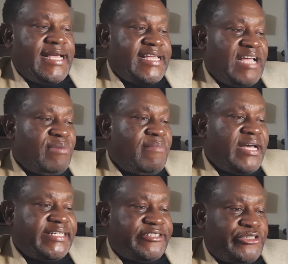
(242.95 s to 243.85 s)

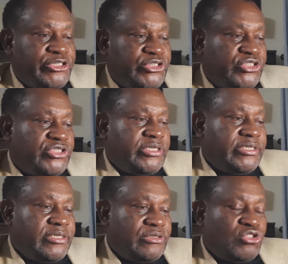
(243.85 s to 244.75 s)
Yababa returns
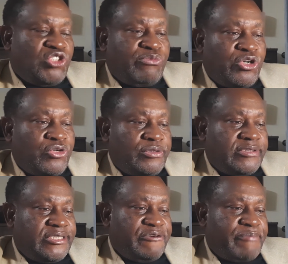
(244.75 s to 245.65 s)
to Chimoyo
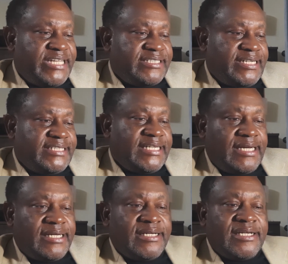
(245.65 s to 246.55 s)
some months later,
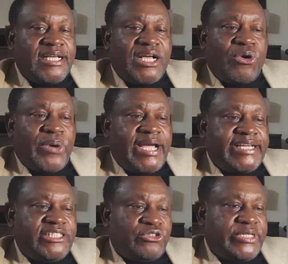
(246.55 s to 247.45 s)
where
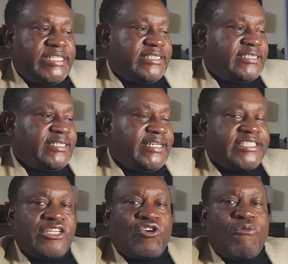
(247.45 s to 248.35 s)
he trains
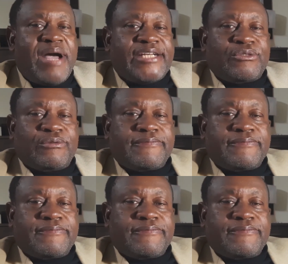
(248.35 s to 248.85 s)
as a commando.